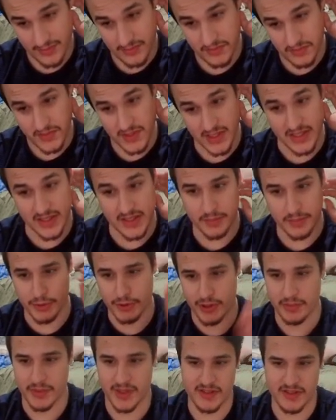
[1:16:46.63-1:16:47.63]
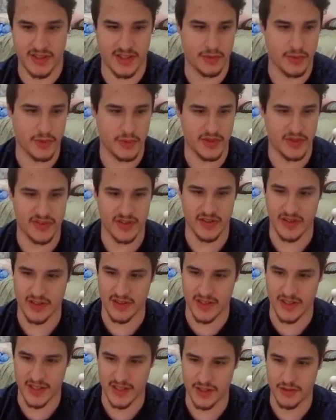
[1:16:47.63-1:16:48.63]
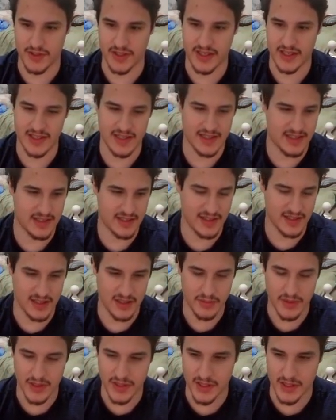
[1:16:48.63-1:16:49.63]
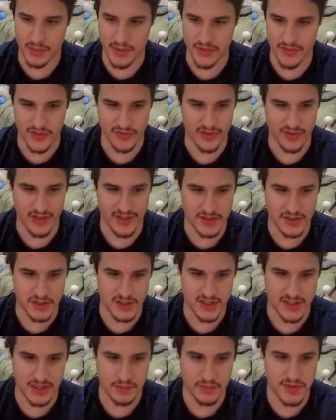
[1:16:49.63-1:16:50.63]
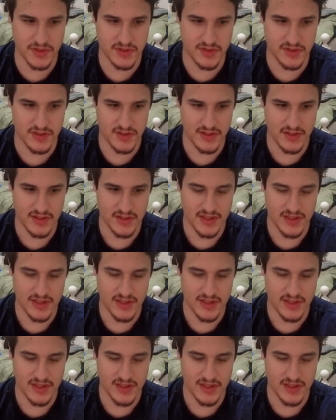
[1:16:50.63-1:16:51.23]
In the Pokemon Center where we found Elekid, you can get a number of different electric types. And